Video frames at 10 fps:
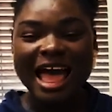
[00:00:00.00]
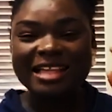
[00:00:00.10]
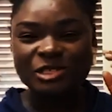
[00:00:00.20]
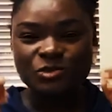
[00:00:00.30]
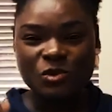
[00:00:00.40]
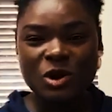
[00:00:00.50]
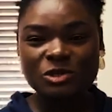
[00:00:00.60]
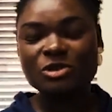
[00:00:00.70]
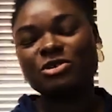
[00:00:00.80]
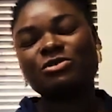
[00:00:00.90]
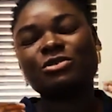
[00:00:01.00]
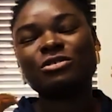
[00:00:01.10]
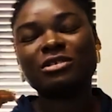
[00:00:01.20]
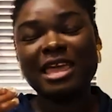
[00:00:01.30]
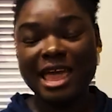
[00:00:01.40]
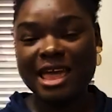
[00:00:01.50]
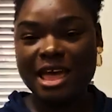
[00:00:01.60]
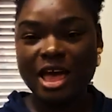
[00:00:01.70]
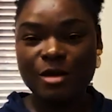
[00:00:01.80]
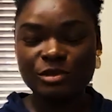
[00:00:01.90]
as well, so you could
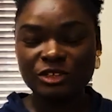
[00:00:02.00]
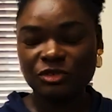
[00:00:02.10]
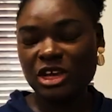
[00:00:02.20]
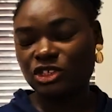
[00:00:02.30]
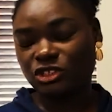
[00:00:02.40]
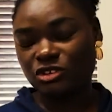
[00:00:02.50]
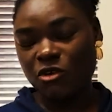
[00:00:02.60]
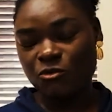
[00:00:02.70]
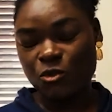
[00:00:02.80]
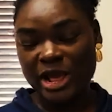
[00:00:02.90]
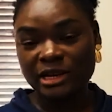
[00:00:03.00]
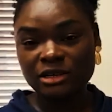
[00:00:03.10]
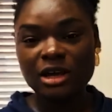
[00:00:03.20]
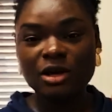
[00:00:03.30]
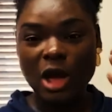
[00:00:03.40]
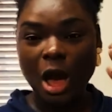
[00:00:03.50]
get notification of when